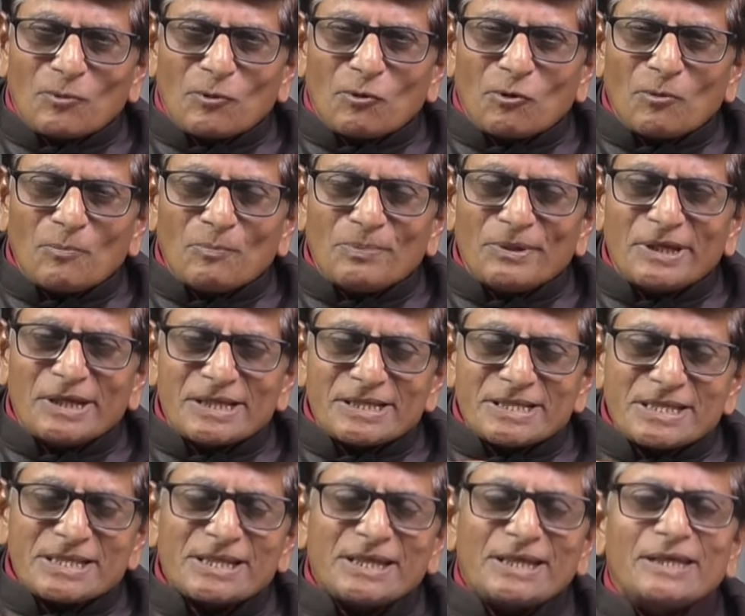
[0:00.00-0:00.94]

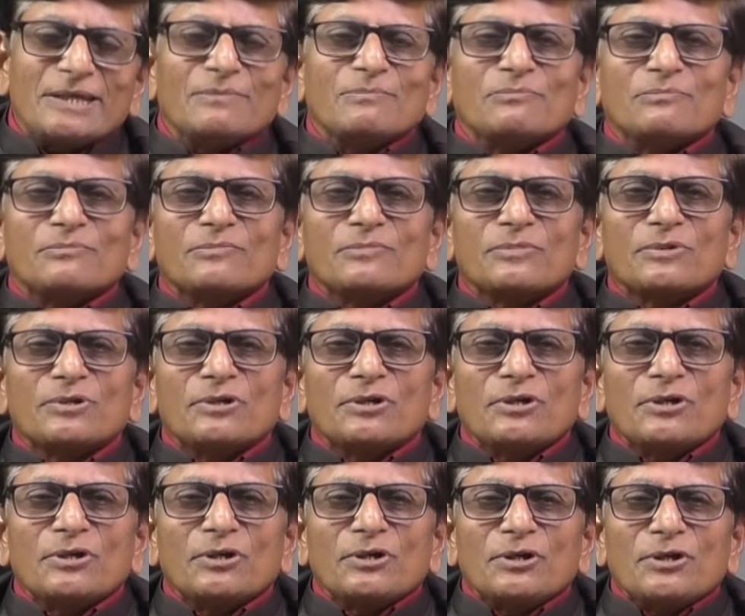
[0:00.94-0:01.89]
OPS scheme.
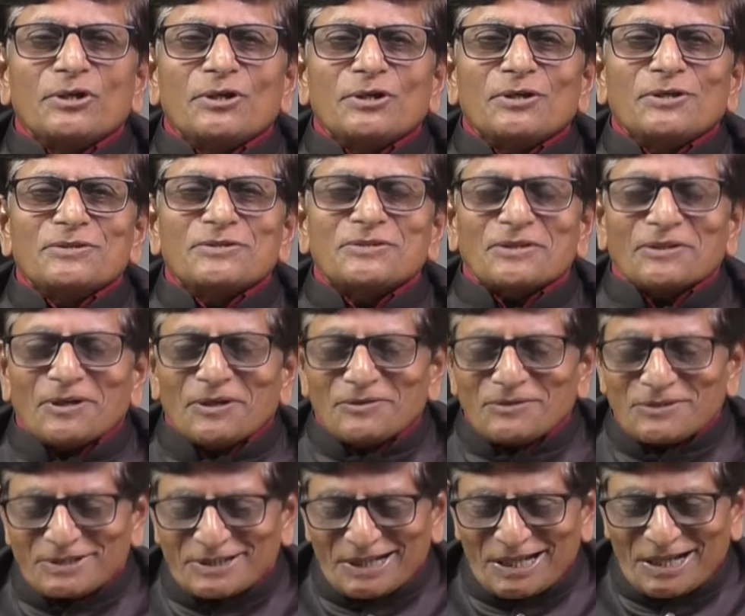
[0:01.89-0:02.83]
So
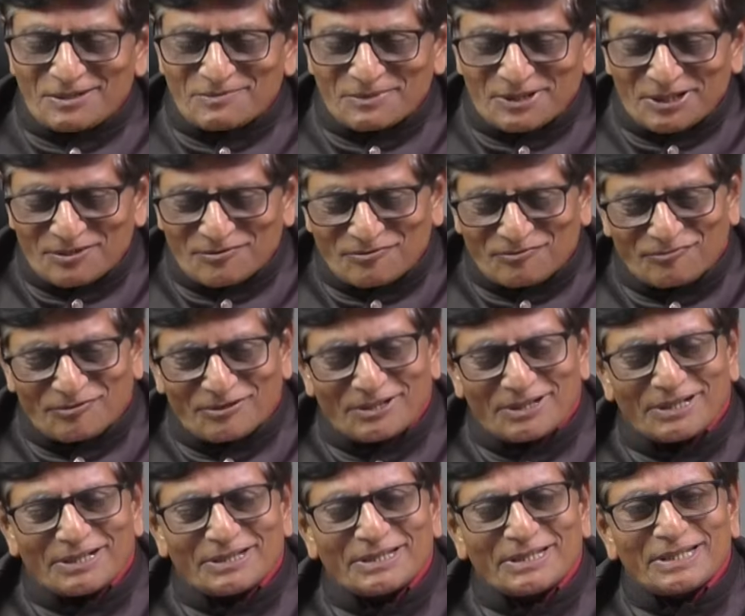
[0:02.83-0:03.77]
now you tell me if
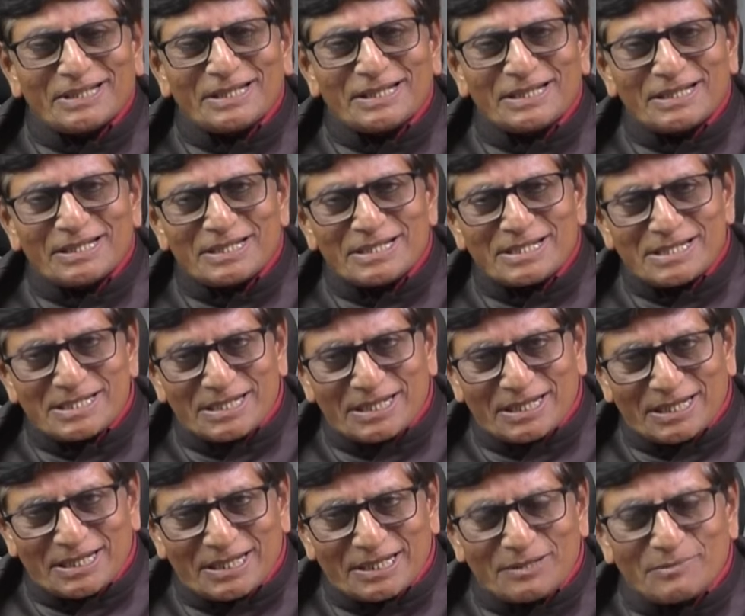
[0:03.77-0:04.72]
the
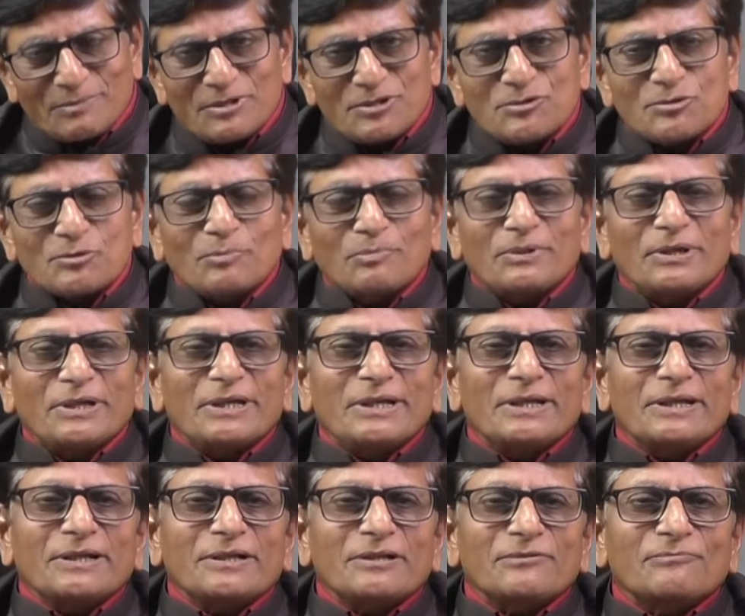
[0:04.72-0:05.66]
scheme is
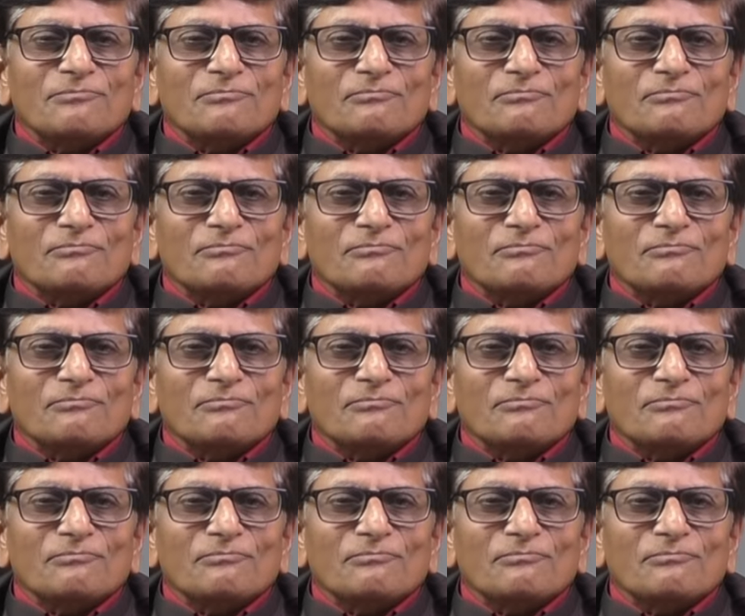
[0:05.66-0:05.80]
superior.